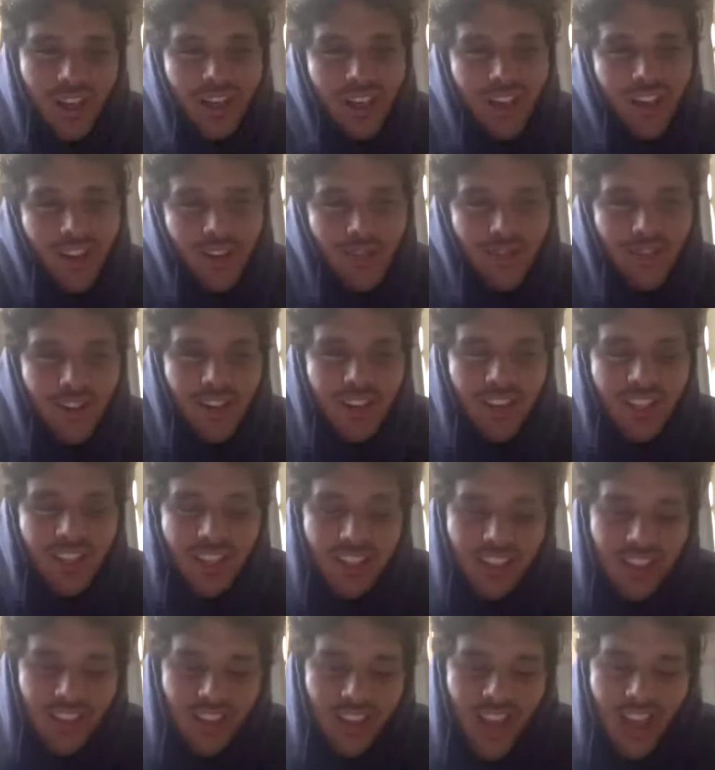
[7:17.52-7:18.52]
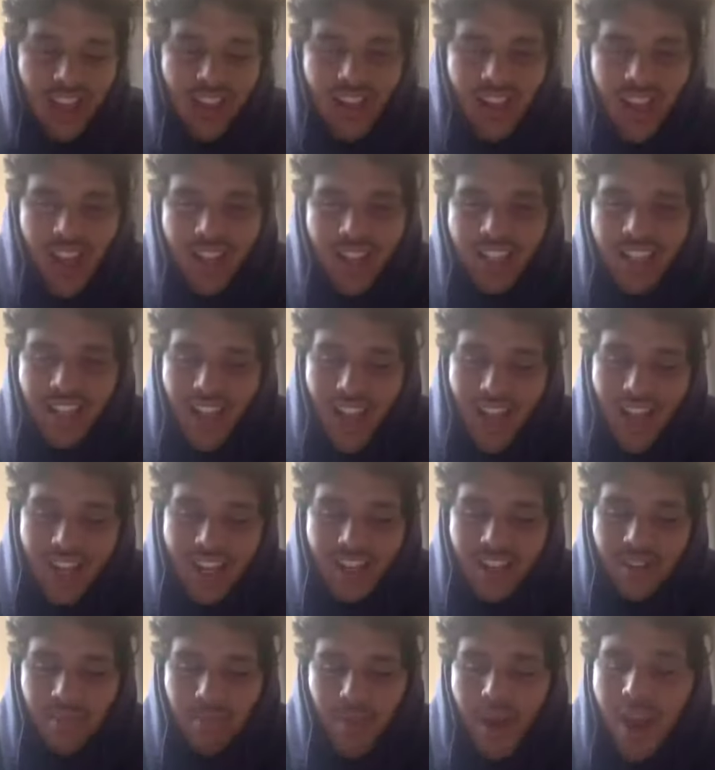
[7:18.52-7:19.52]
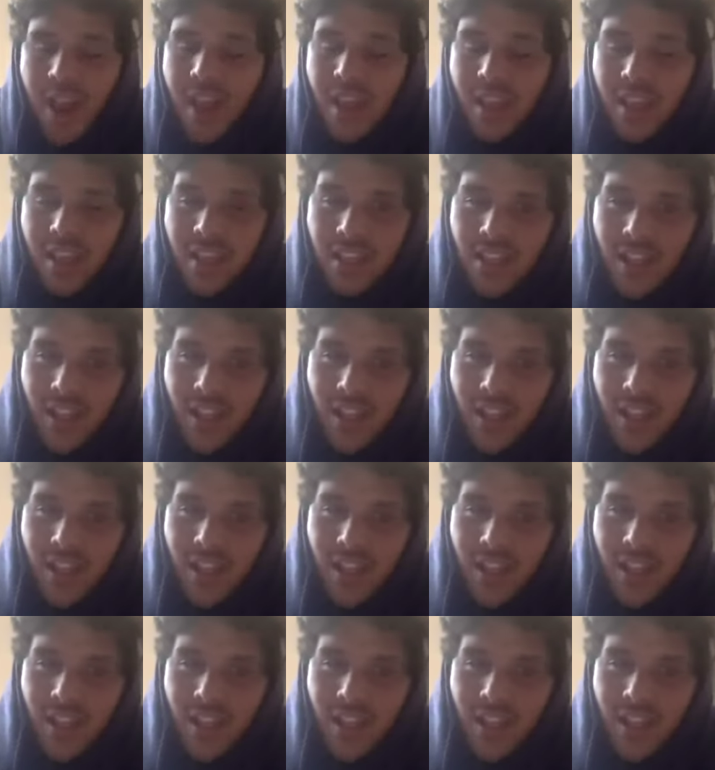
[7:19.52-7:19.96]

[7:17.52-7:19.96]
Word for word: not really. I, did, not buy it.